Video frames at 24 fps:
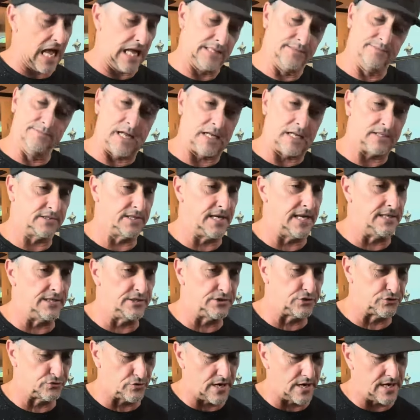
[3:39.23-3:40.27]
Not saying this
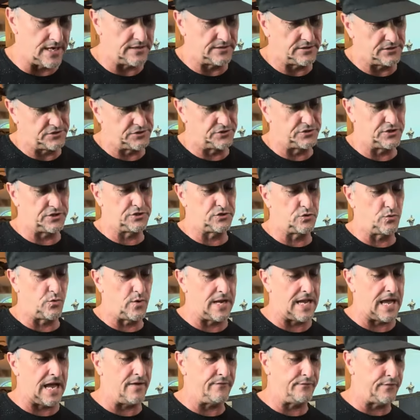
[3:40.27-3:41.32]
is right, this is just the way
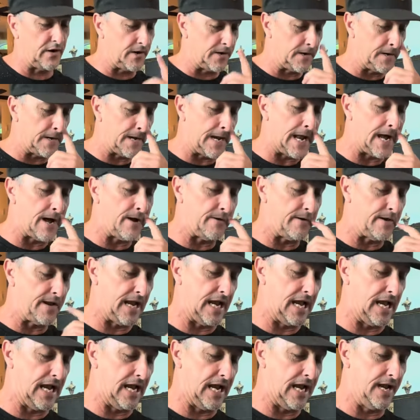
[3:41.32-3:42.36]
I figured it out,
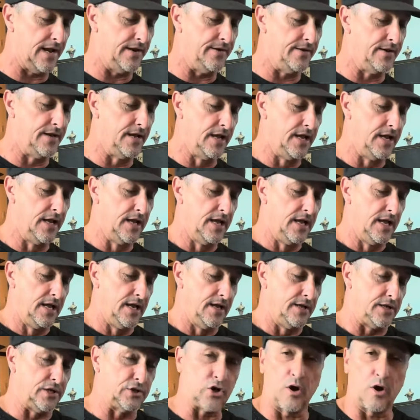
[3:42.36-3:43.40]
and
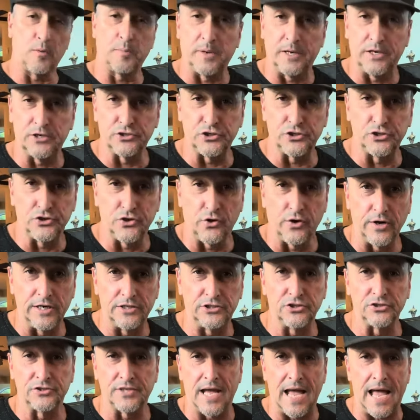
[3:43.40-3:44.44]
guitar players are
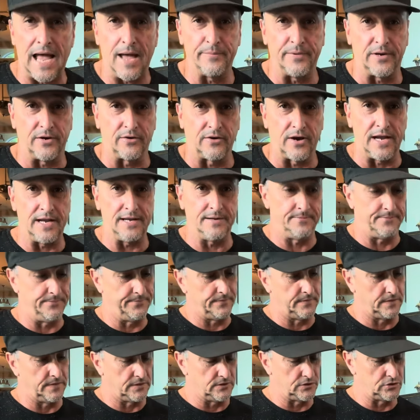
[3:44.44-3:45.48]
creatures of habit, right?
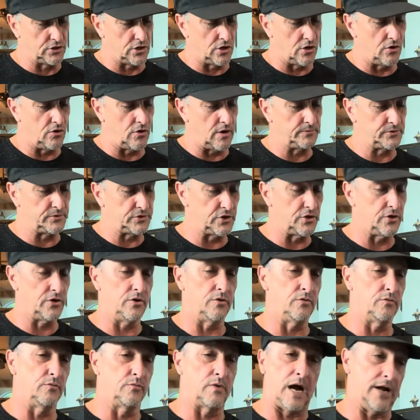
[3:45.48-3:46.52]
So
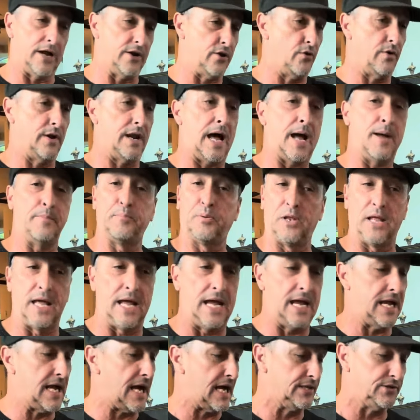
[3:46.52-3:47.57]
I know when I
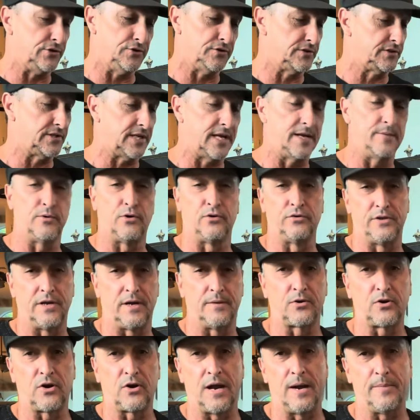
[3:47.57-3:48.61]
play, I do the same old dumb
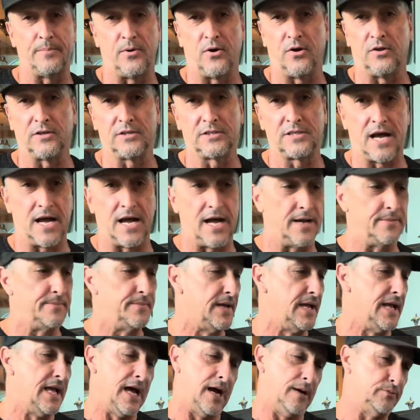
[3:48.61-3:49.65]
crap all the time.
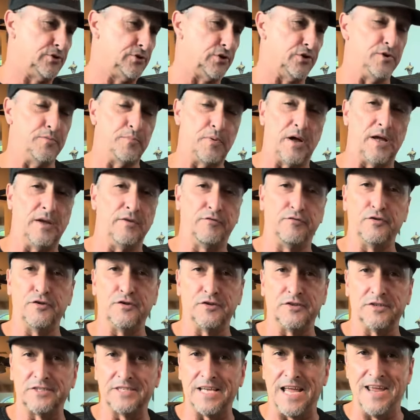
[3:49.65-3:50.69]
I'm sure you probably feel
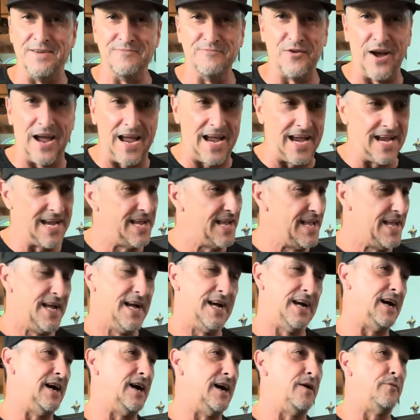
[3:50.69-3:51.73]
the same way.
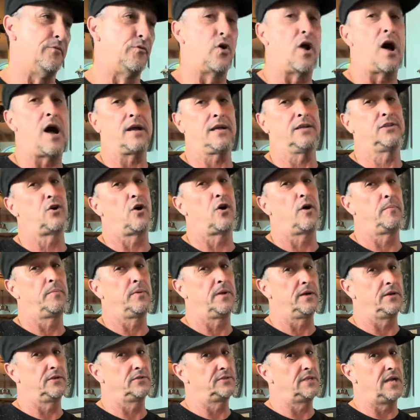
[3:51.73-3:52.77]
Rock guitar
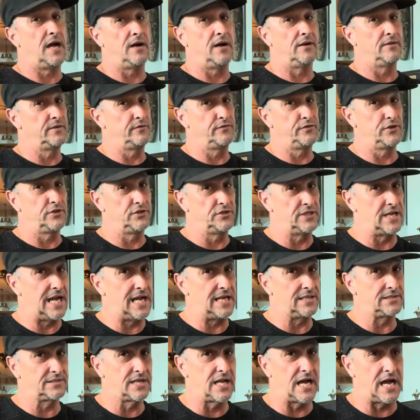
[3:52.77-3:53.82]
players now, if you're a
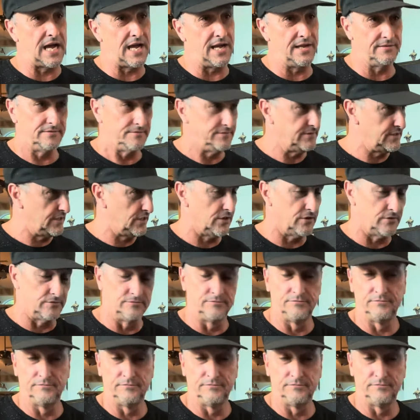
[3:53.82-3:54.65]
jazz guy, you know,